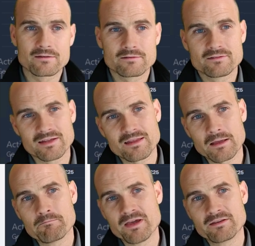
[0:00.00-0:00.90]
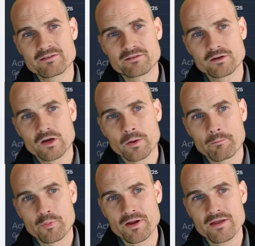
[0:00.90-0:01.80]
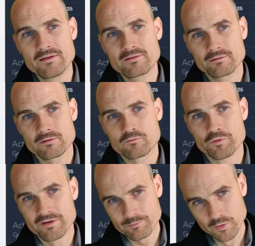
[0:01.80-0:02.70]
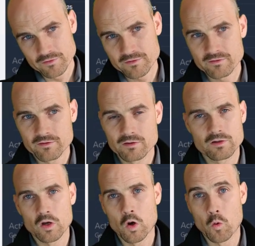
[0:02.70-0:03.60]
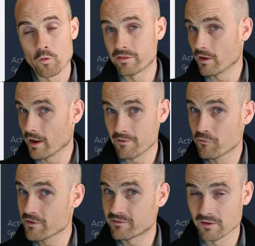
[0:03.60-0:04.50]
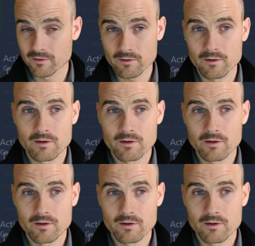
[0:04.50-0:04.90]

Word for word: this attack means please response with everything